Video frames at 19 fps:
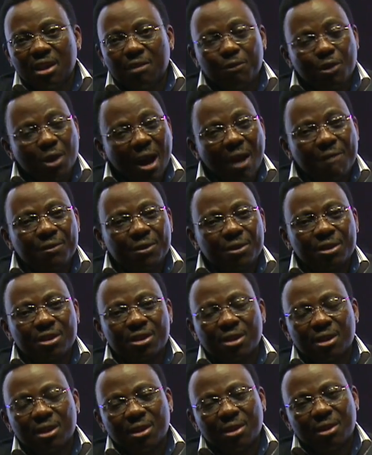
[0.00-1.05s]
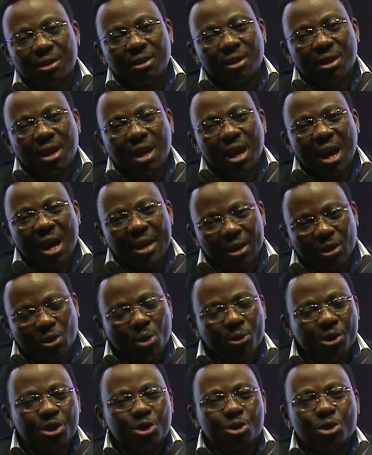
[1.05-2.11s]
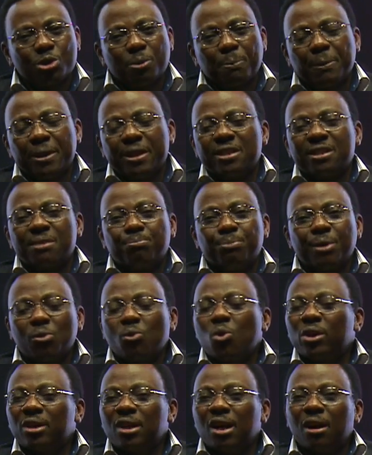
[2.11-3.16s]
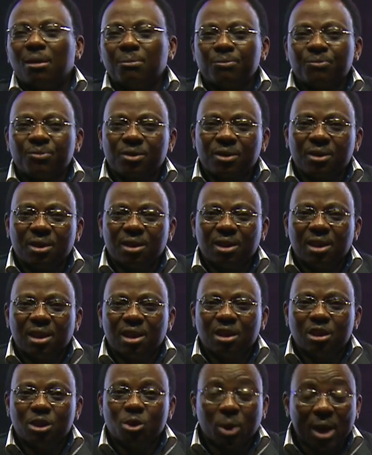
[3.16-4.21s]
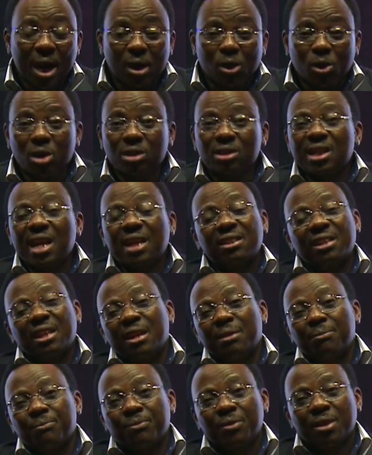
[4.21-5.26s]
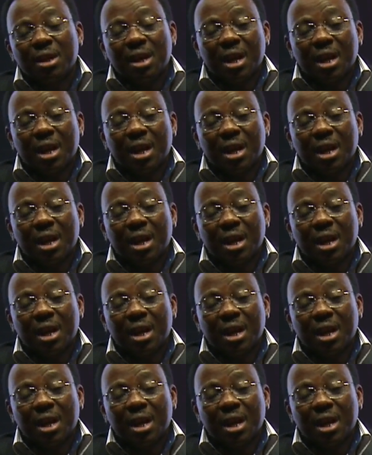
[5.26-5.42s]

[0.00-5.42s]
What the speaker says: If you haven't, I encourage you to please pick one up. You can contact them